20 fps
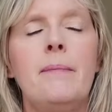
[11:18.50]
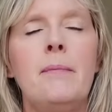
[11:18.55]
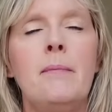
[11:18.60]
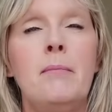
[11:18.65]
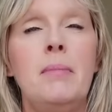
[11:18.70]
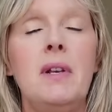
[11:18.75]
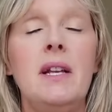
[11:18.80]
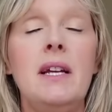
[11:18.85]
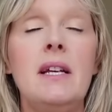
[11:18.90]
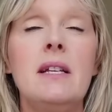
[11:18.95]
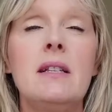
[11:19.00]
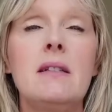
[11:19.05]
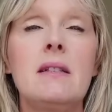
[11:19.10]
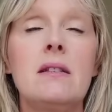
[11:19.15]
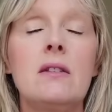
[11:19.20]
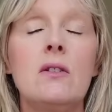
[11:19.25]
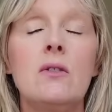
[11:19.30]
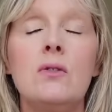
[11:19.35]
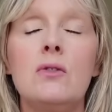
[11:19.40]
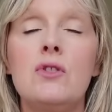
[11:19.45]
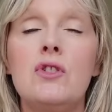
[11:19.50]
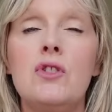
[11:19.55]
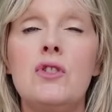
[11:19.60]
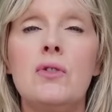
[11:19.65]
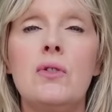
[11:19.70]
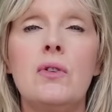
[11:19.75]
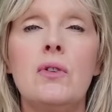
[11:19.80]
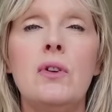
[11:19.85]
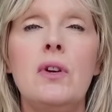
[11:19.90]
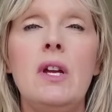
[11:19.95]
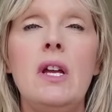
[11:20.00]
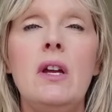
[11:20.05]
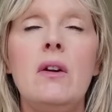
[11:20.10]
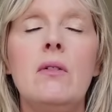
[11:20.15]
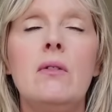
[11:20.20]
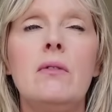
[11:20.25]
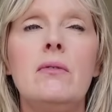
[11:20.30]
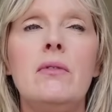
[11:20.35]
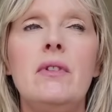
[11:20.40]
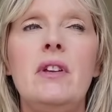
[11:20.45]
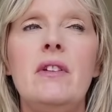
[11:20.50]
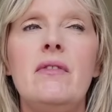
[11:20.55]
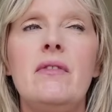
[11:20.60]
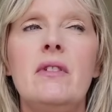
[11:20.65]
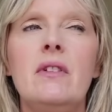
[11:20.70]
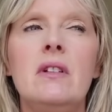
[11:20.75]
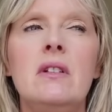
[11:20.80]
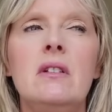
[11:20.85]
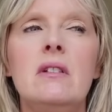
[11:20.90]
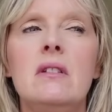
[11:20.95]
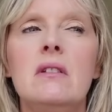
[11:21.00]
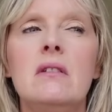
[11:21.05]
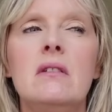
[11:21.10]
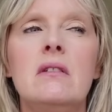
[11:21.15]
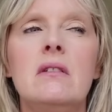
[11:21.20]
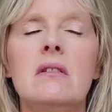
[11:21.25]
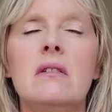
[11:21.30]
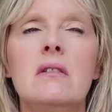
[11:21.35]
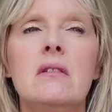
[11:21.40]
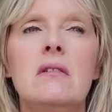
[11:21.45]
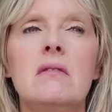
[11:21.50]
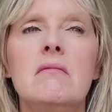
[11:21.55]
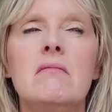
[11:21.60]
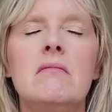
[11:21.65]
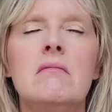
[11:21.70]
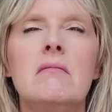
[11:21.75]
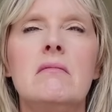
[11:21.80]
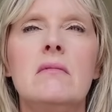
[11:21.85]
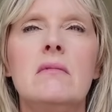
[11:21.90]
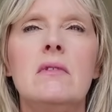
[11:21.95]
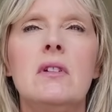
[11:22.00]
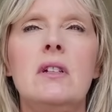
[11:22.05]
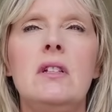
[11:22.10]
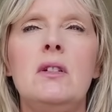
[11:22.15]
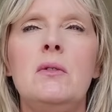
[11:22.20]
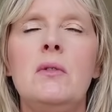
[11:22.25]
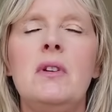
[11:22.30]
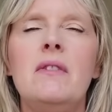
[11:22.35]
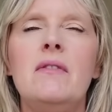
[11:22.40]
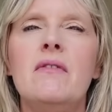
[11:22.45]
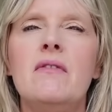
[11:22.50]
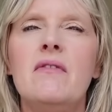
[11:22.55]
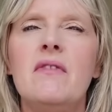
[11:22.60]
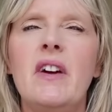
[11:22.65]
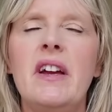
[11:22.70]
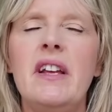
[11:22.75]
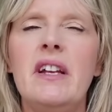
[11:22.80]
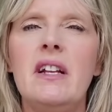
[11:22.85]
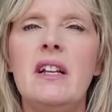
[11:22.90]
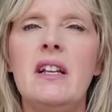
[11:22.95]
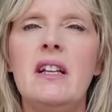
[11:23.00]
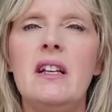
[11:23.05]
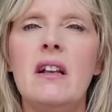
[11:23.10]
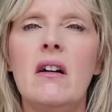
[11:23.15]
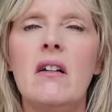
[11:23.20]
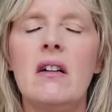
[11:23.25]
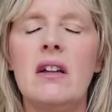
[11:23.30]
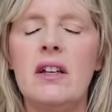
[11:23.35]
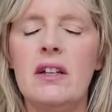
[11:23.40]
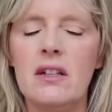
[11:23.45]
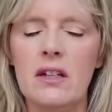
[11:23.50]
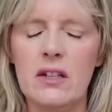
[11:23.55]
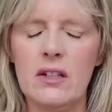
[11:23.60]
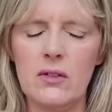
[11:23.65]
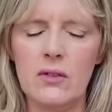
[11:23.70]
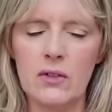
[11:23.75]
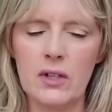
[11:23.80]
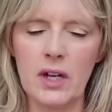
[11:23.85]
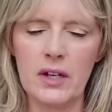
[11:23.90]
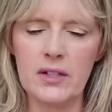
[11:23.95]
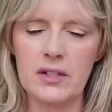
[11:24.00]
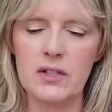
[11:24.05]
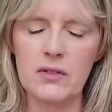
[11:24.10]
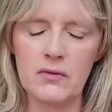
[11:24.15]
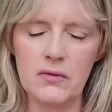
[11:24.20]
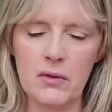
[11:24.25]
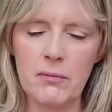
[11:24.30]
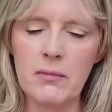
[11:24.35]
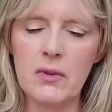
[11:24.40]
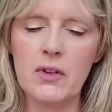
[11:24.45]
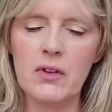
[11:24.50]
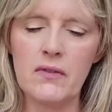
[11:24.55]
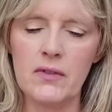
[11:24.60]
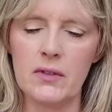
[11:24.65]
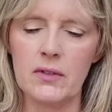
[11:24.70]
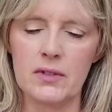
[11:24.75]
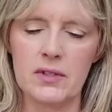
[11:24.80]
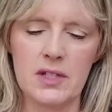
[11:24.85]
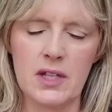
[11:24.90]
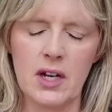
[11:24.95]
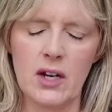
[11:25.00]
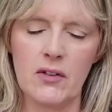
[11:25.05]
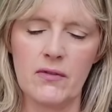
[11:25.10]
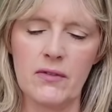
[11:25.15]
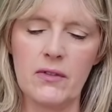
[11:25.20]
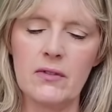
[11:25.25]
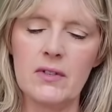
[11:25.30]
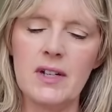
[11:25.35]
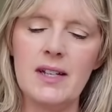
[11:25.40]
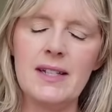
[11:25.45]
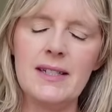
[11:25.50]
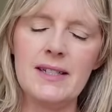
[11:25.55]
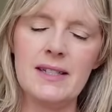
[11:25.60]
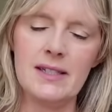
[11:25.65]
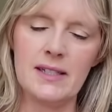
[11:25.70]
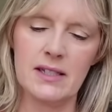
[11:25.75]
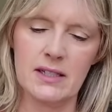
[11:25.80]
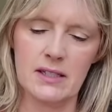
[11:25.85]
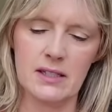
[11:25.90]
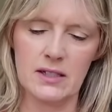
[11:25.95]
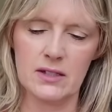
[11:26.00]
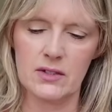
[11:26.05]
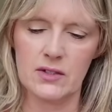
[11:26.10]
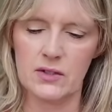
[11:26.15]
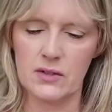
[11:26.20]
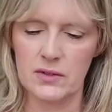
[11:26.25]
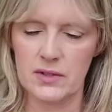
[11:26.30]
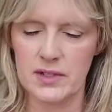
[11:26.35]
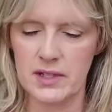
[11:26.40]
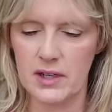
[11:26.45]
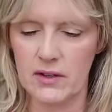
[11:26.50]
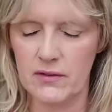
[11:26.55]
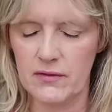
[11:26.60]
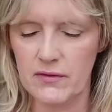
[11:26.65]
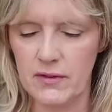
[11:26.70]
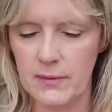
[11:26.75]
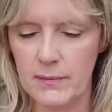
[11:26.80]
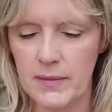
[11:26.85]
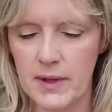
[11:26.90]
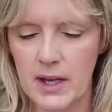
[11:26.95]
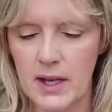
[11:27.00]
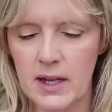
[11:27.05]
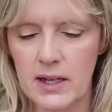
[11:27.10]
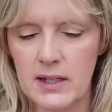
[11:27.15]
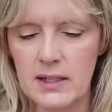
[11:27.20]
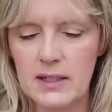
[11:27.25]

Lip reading: bliss or joy, or even that you even vaguely like, you're going to remove yourself or at least distance yourself from that.